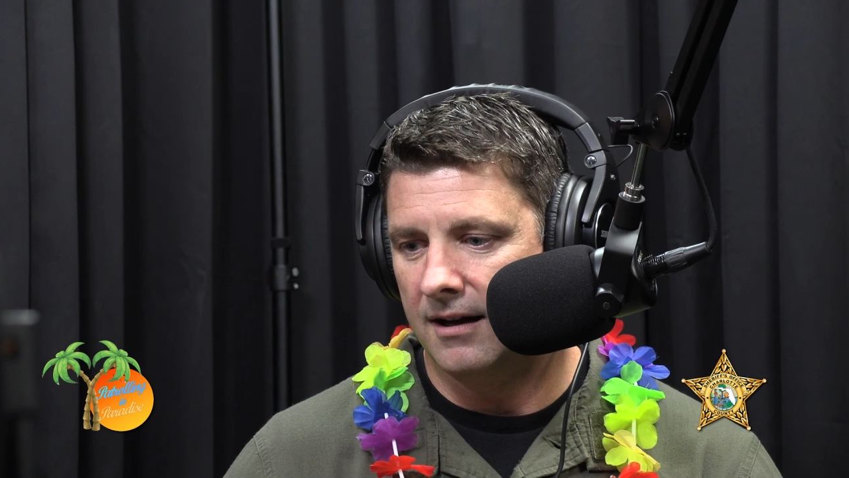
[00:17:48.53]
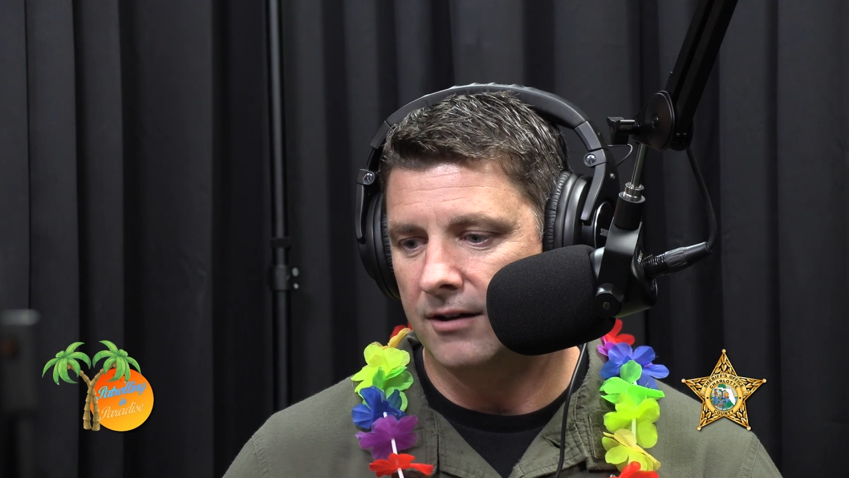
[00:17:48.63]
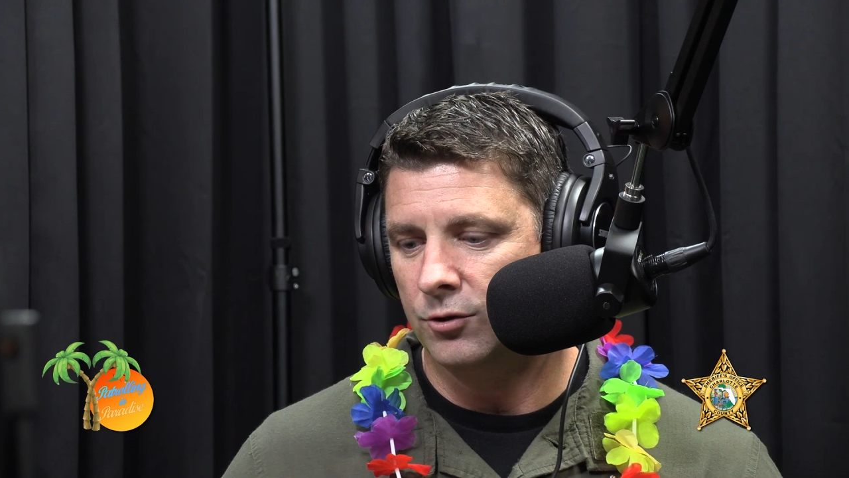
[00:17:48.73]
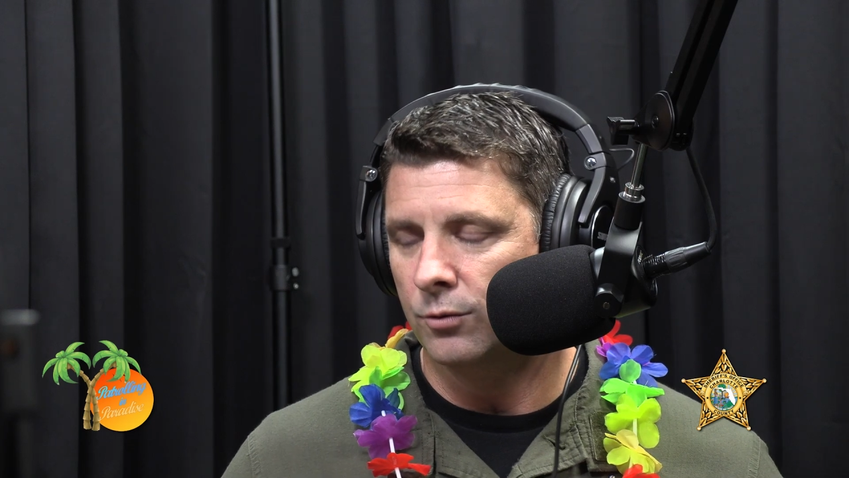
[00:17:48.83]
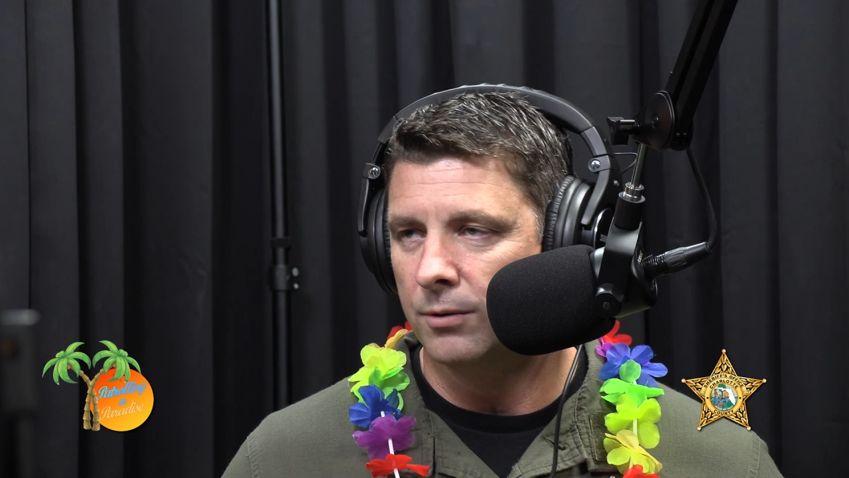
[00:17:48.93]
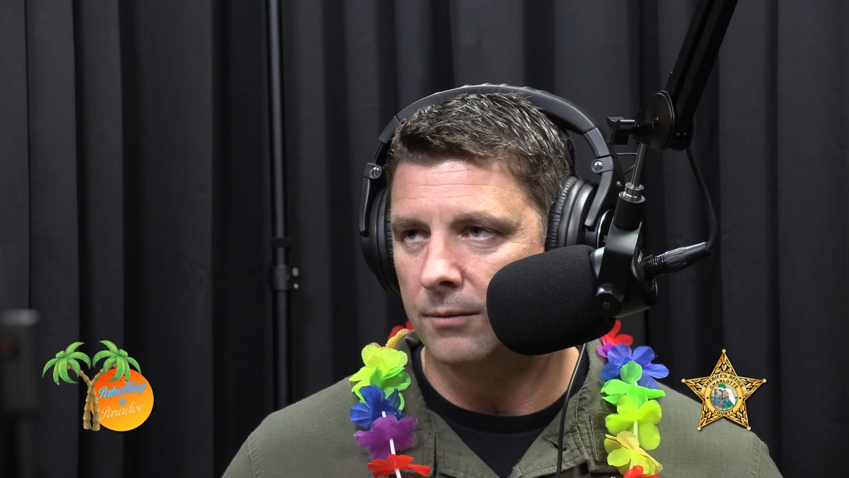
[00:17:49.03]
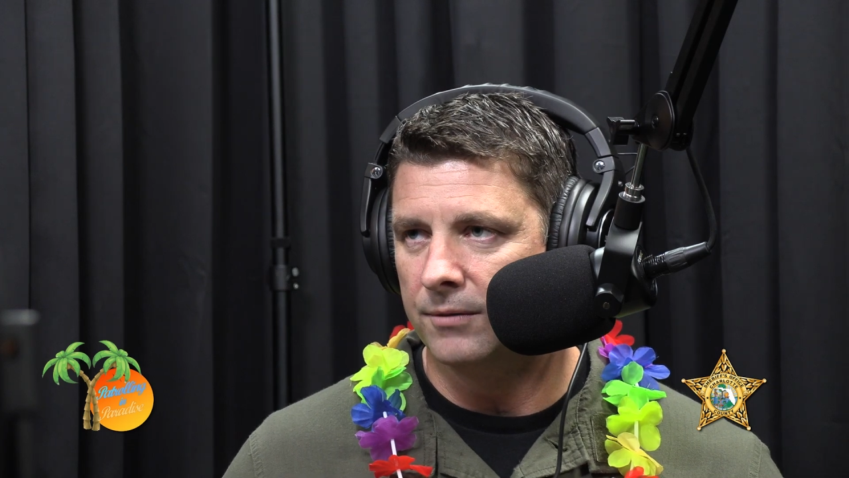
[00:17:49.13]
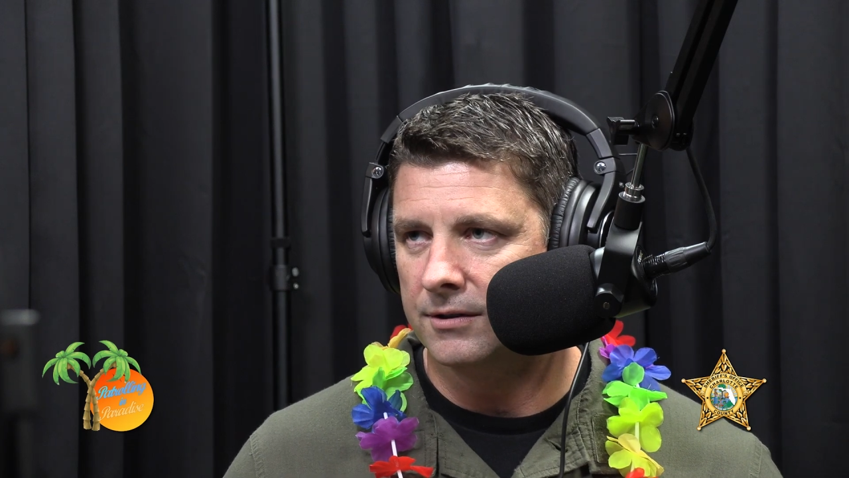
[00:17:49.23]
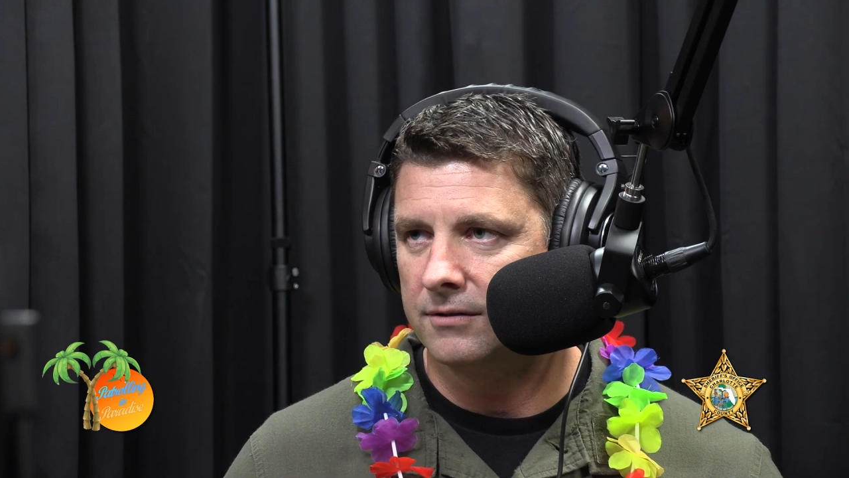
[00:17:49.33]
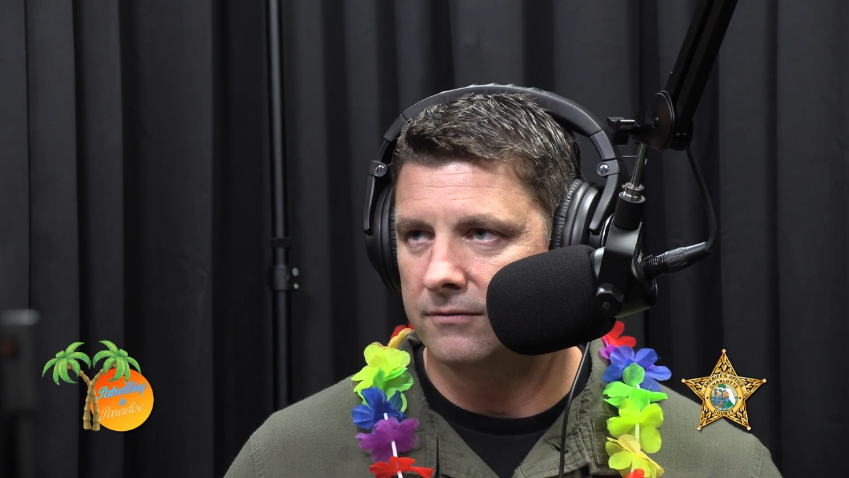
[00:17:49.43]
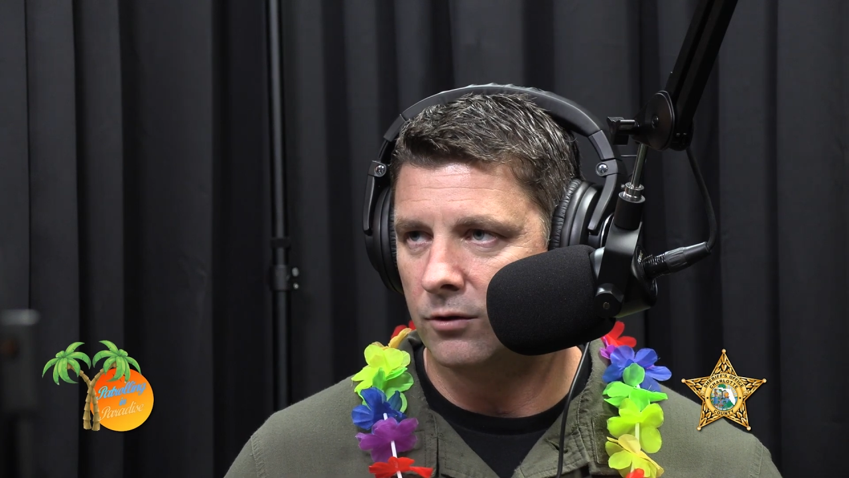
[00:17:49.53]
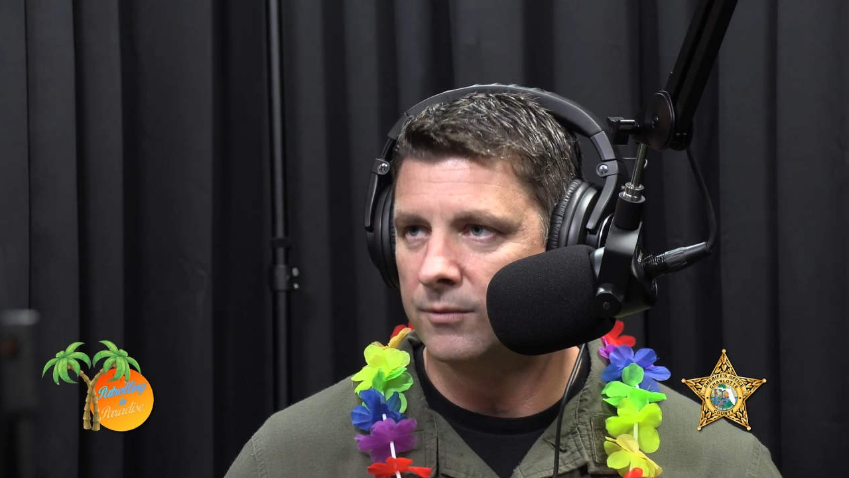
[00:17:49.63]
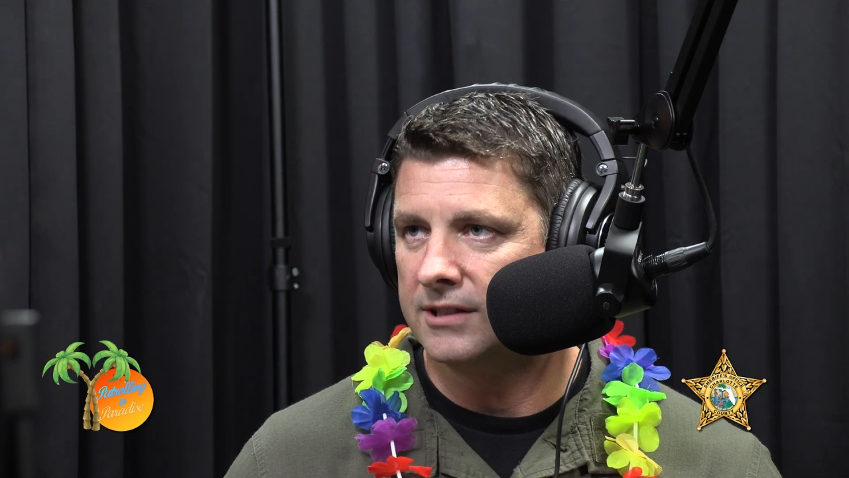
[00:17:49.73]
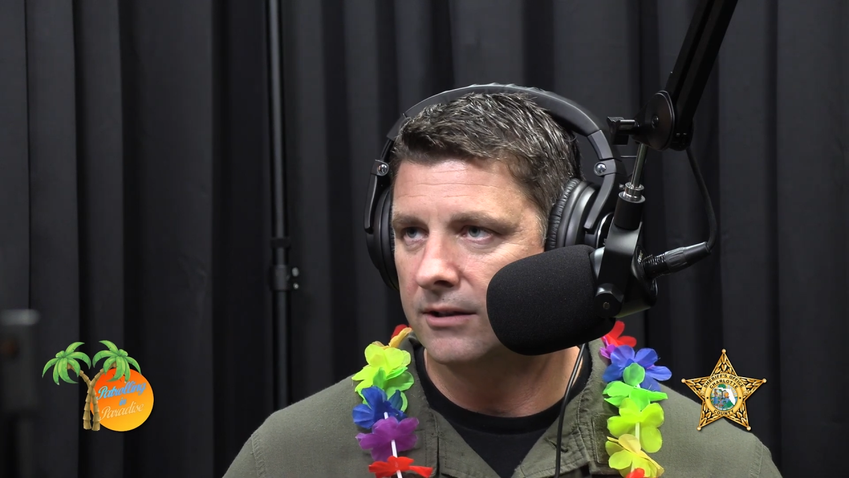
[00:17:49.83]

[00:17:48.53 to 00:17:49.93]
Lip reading: dual purpose for mosquito